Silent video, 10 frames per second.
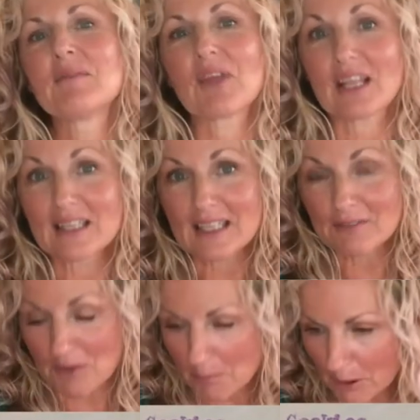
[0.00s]
and
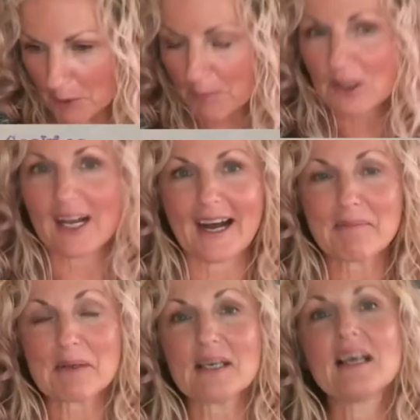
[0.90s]
leaves a purple
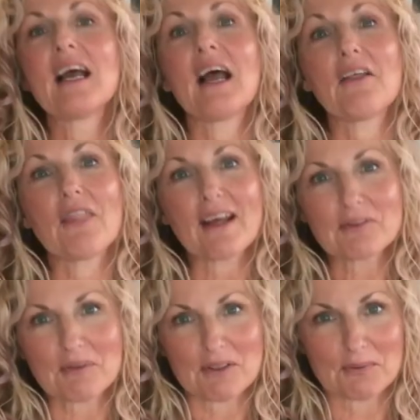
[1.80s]
copy, and
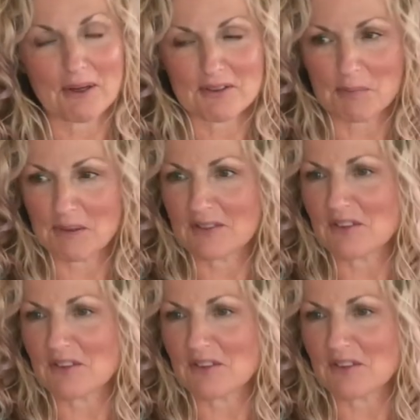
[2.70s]
that's what this recipe is.